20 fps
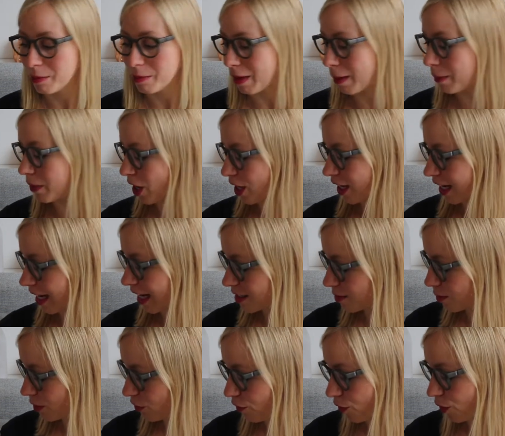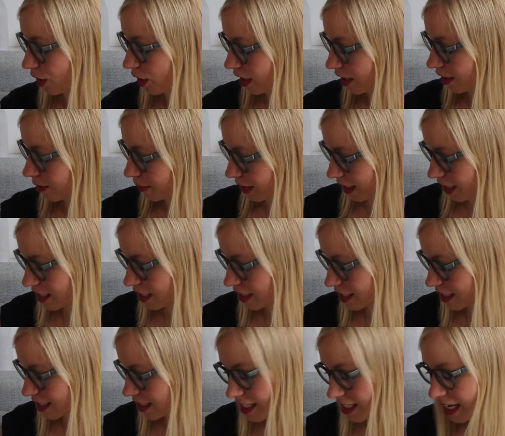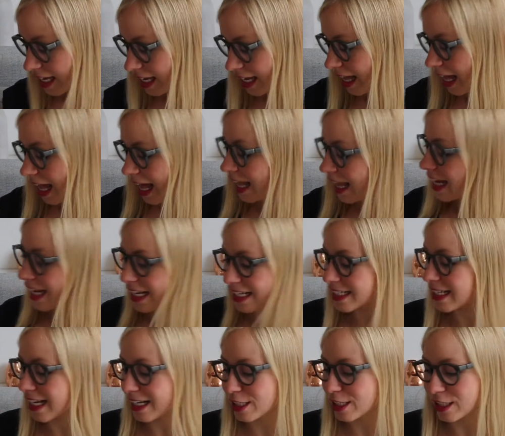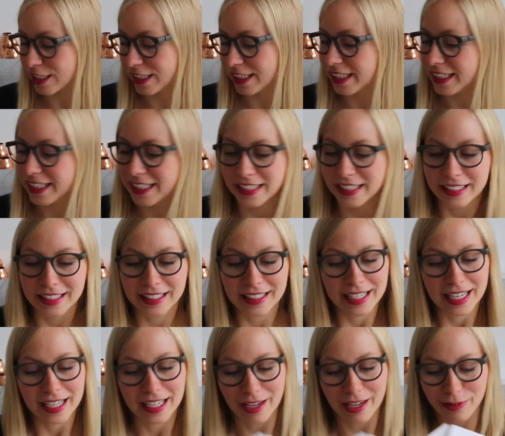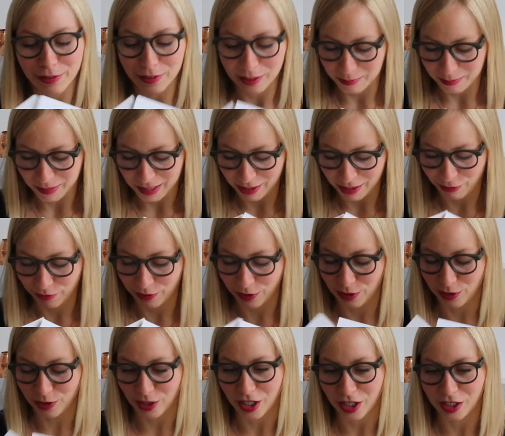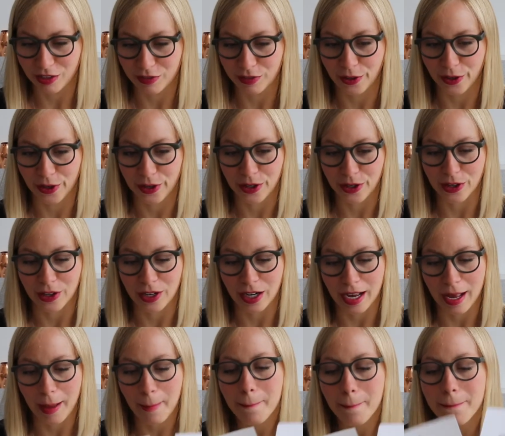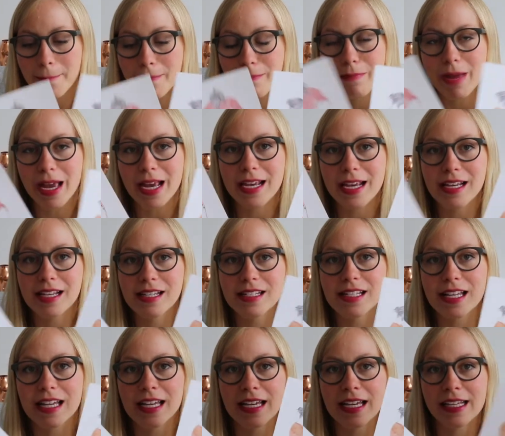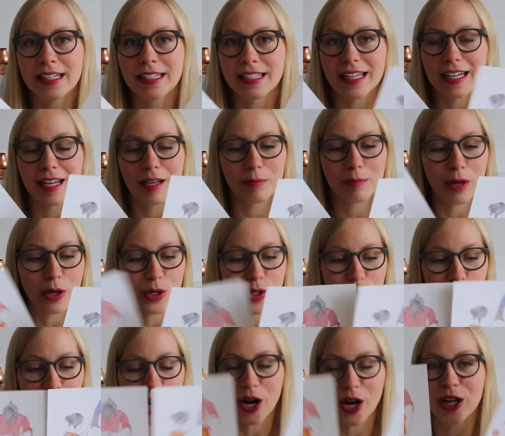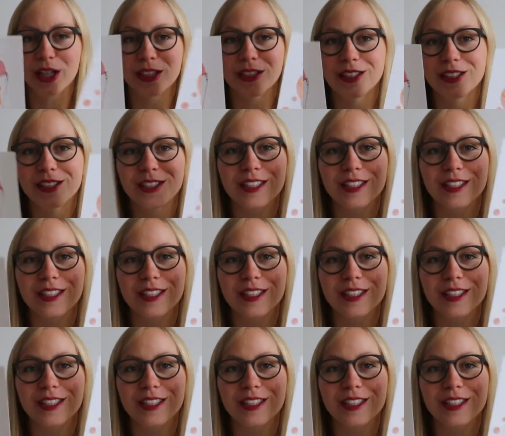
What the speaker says: my podcast before, because Alex actually gifted me a few of her amazing knitting postcards.